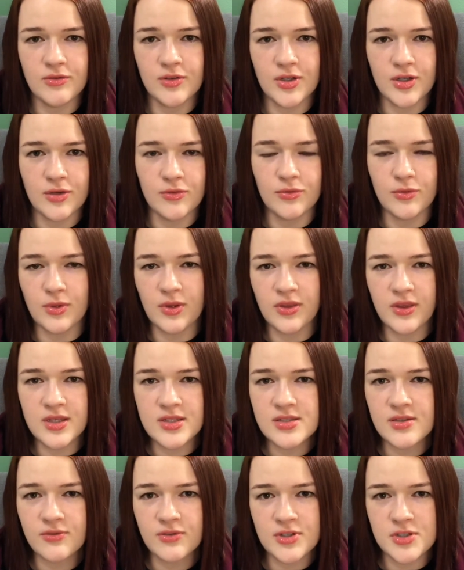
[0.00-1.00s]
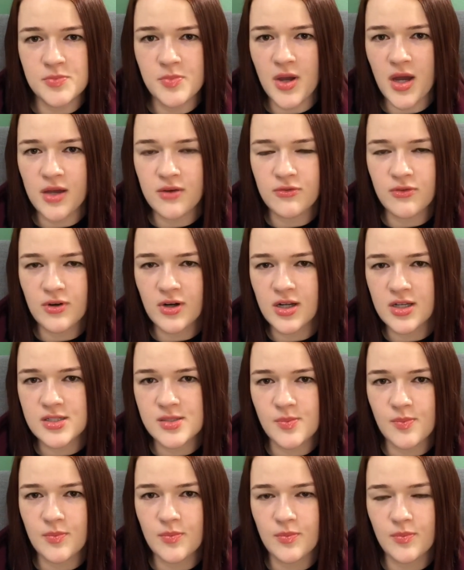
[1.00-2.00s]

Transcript: if we think something's bad for us,